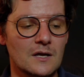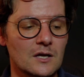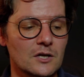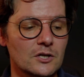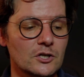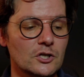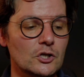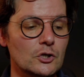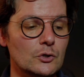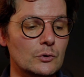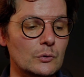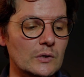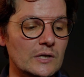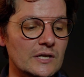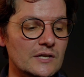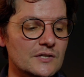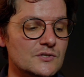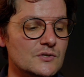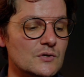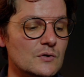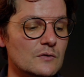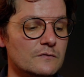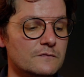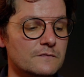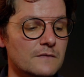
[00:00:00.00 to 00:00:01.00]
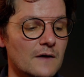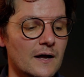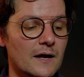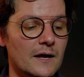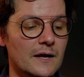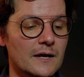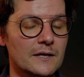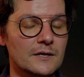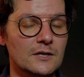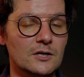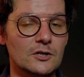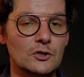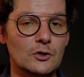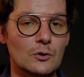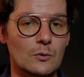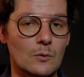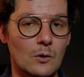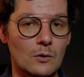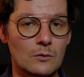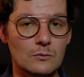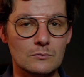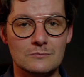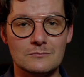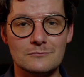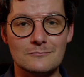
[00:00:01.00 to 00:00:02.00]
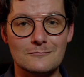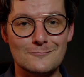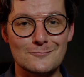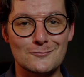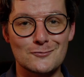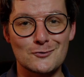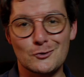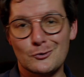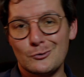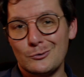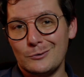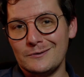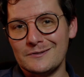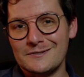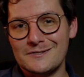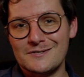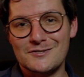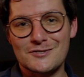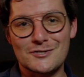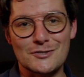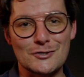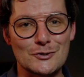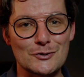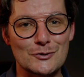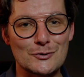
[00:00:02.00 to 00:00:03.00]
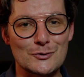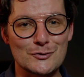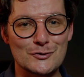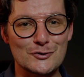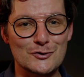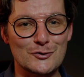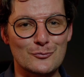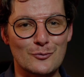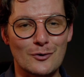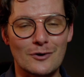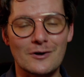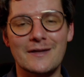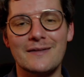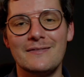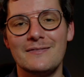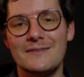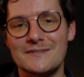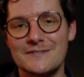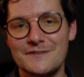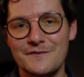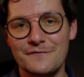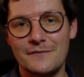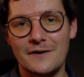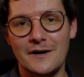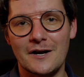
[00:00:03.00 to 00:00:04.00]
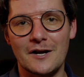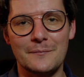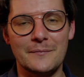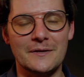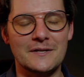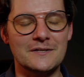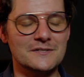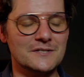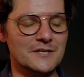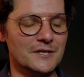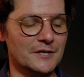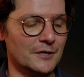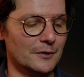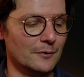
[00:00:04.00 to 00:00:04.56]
you need to find your own tools to work in this environment.